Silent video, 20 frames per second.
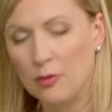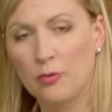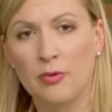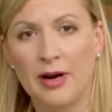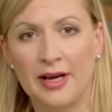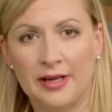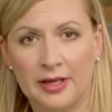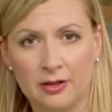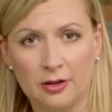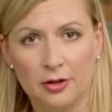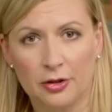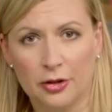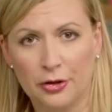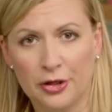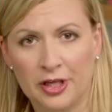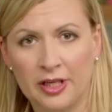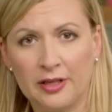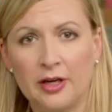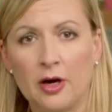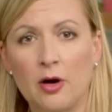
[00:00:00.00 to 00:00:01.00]
a regular
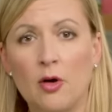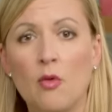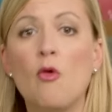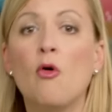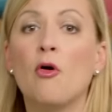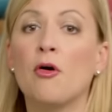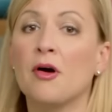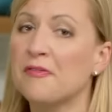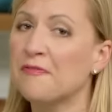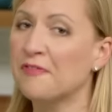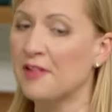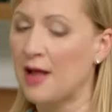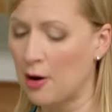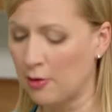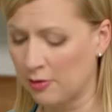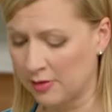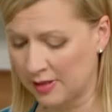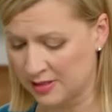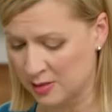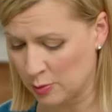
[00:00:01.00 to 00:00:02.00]
cookie dough or a
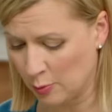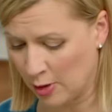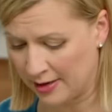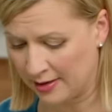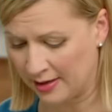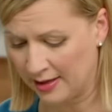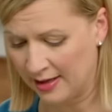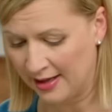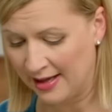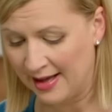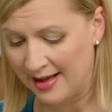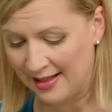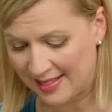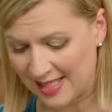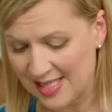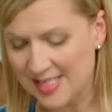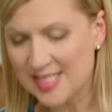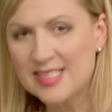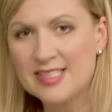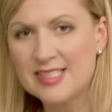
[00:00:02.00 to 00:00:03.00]
flourless one. This